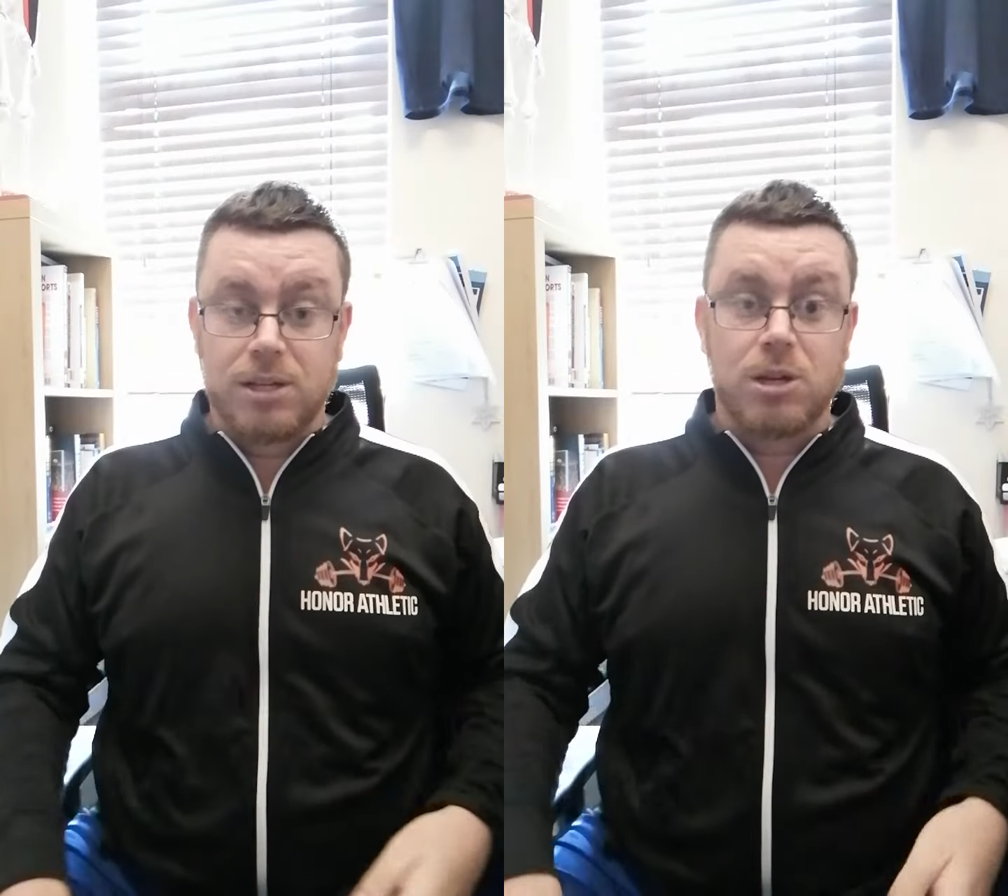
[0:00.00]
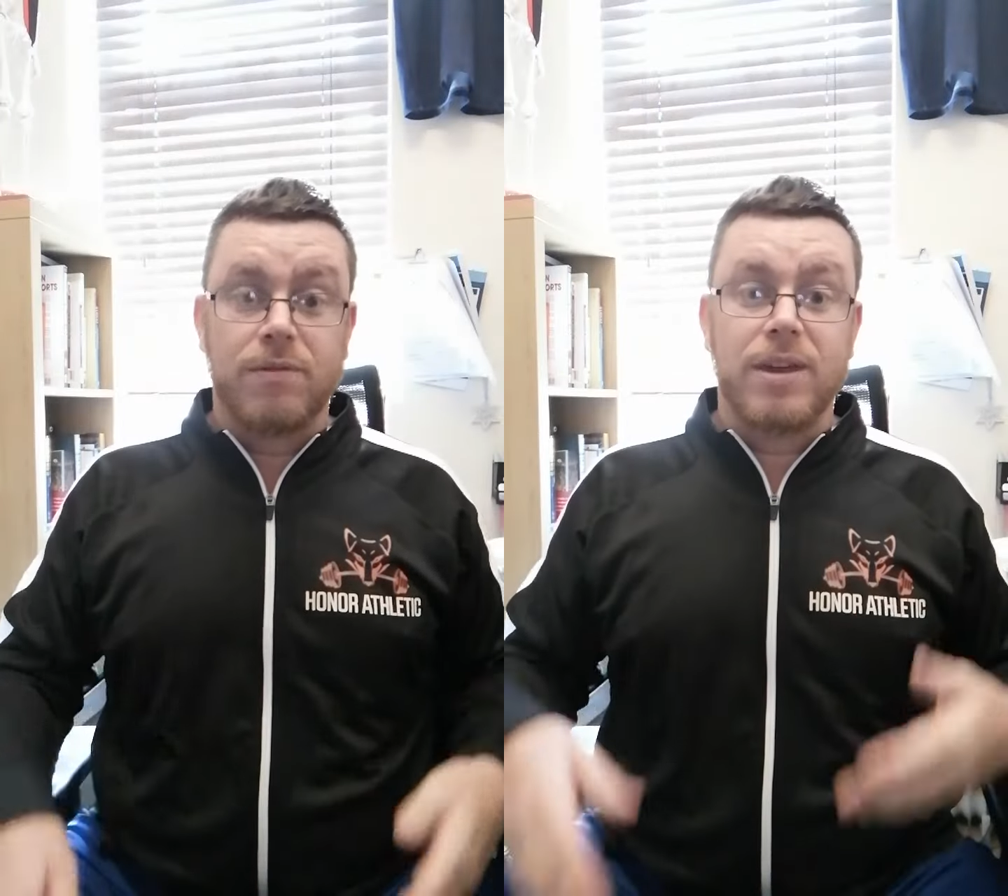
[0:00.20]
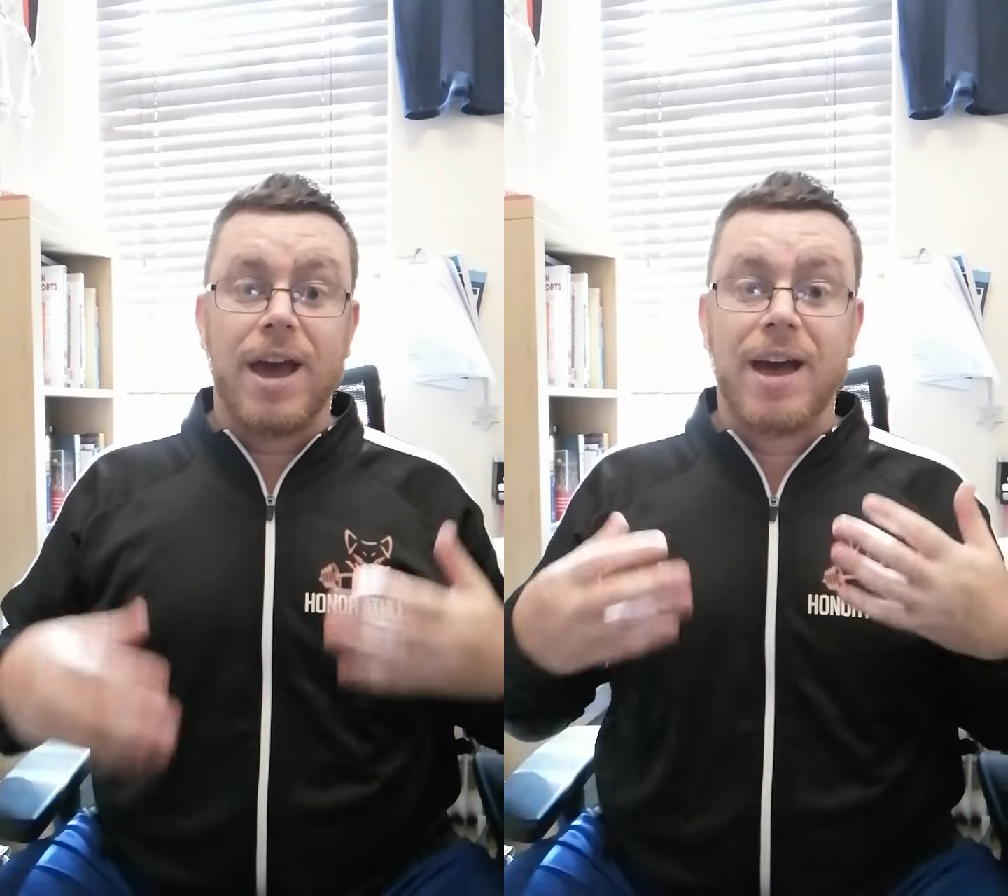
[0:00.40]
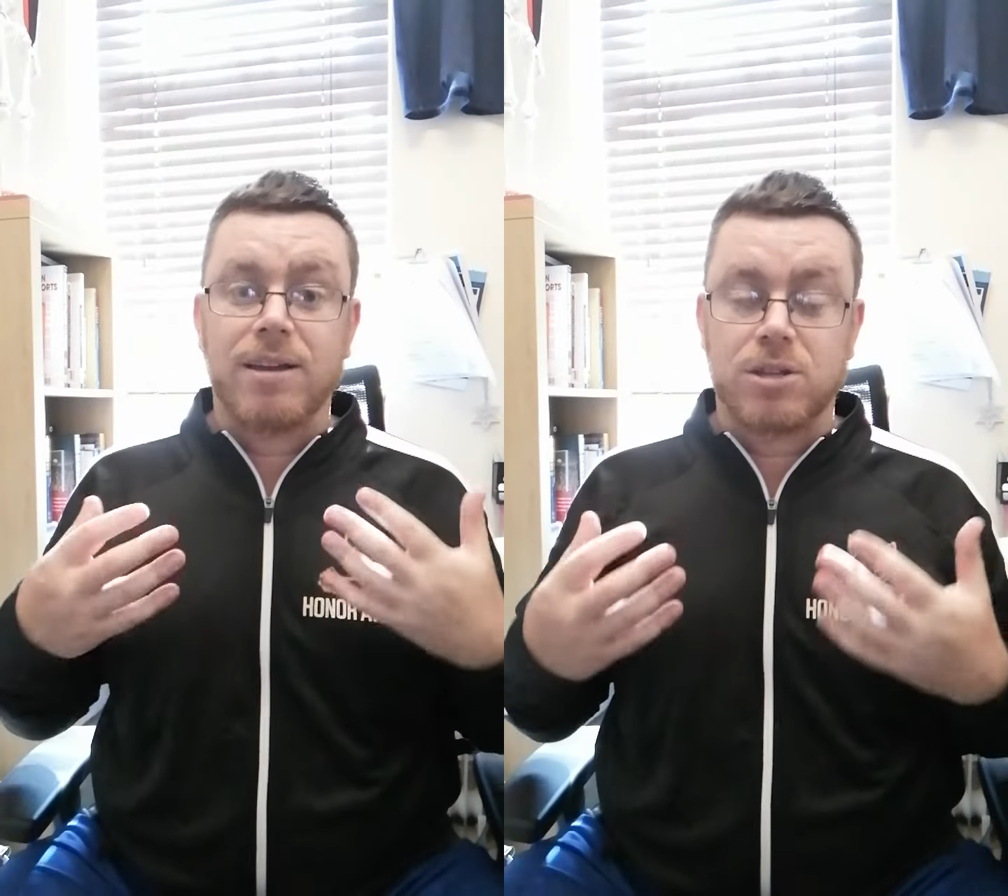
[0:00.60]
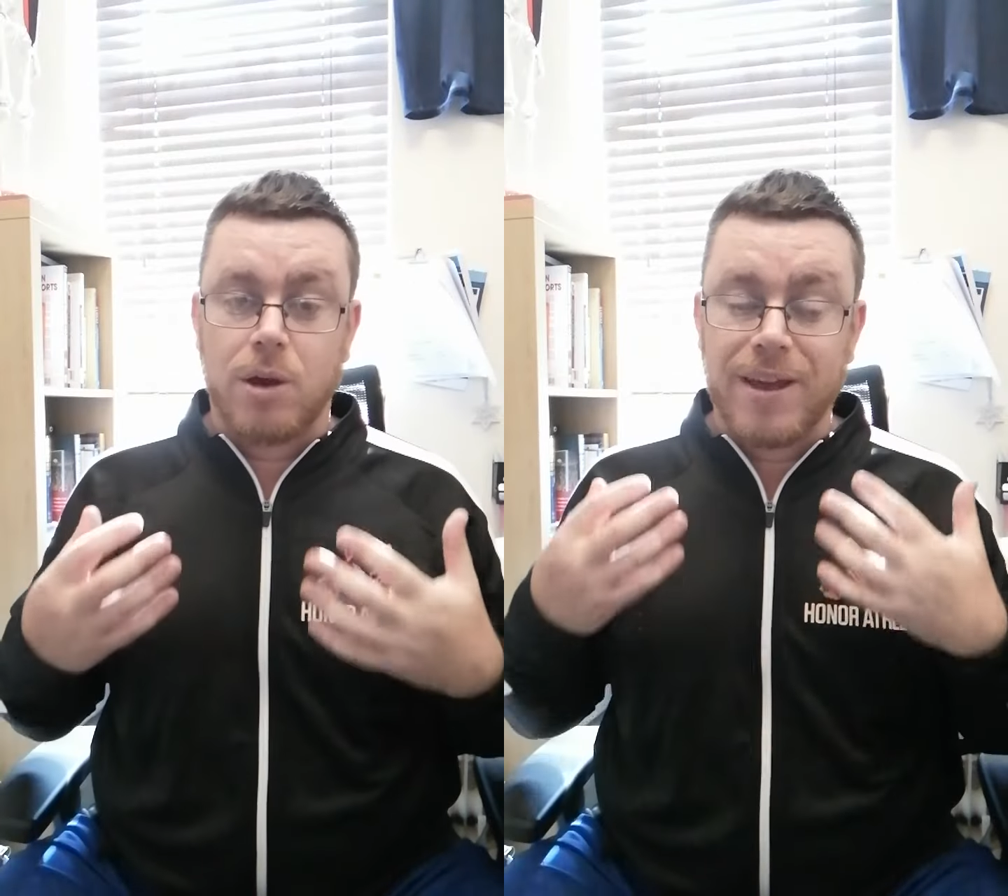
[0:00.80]
So
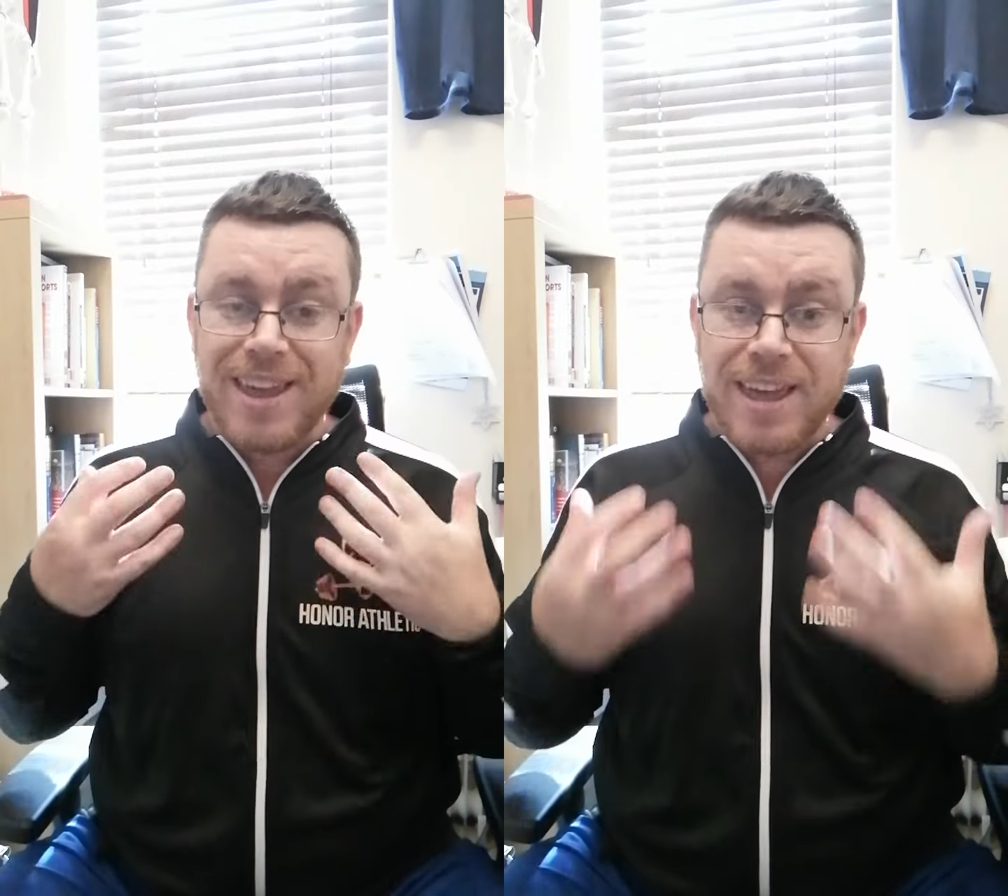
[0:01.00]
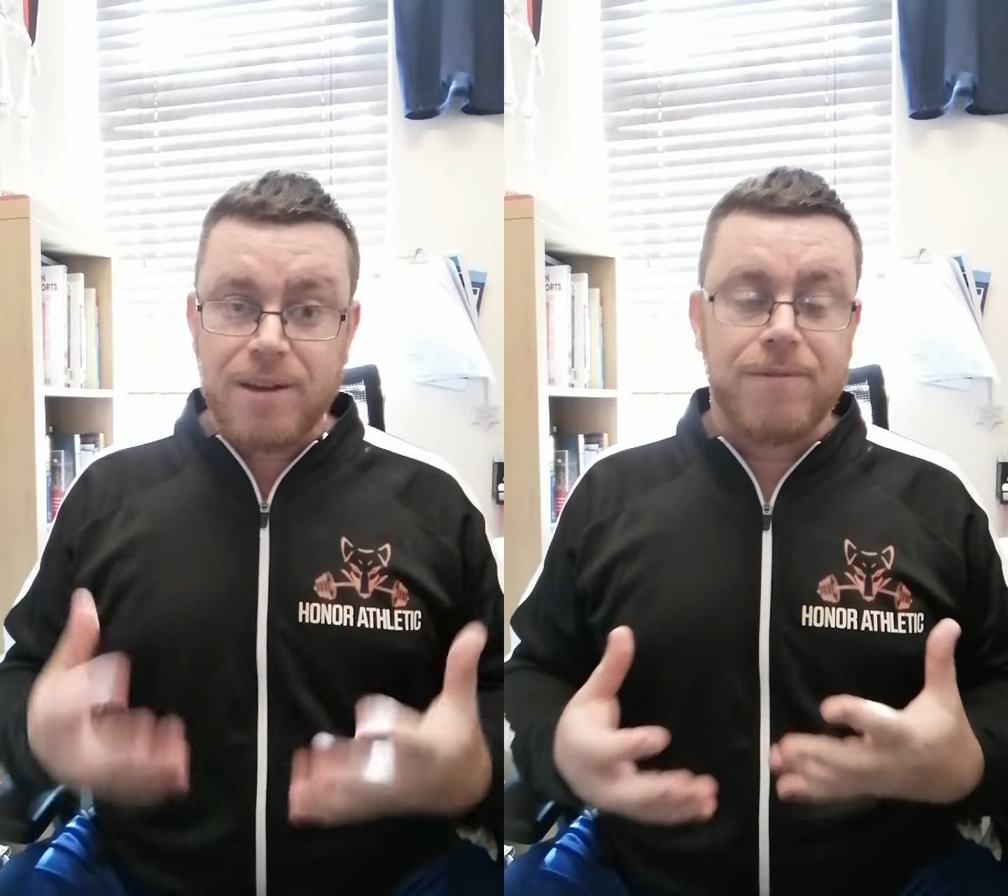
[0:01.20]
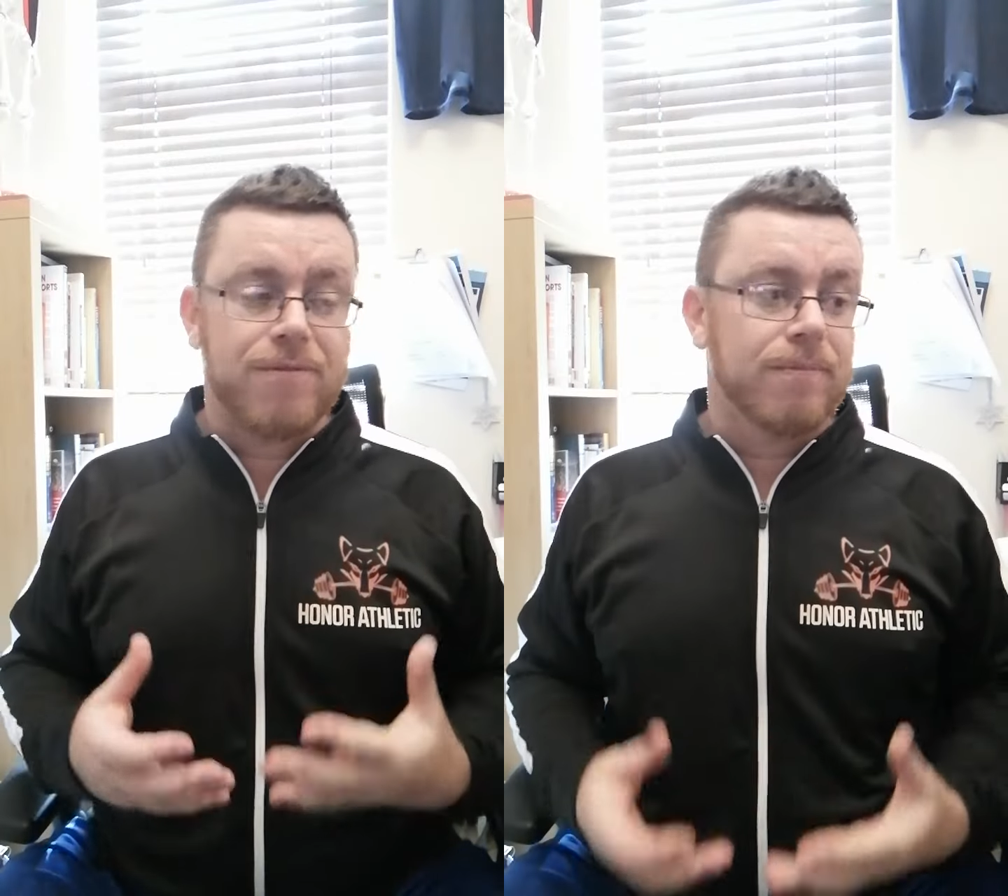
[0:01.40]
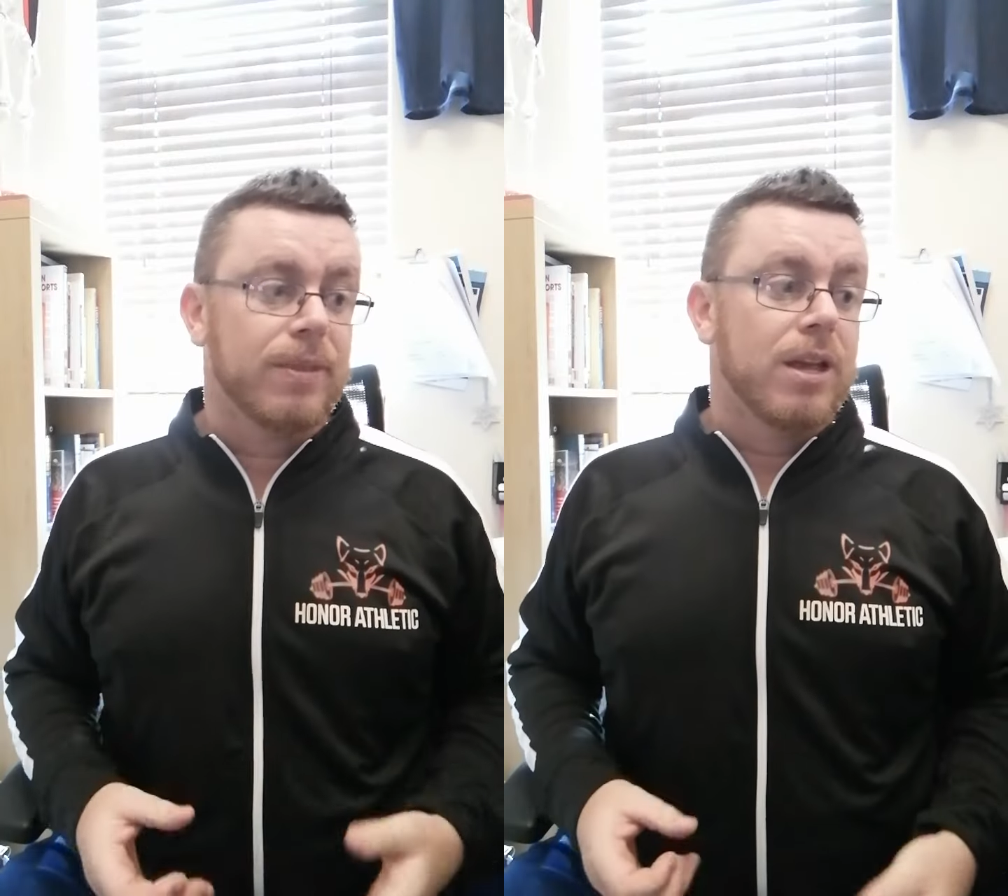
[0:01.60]
if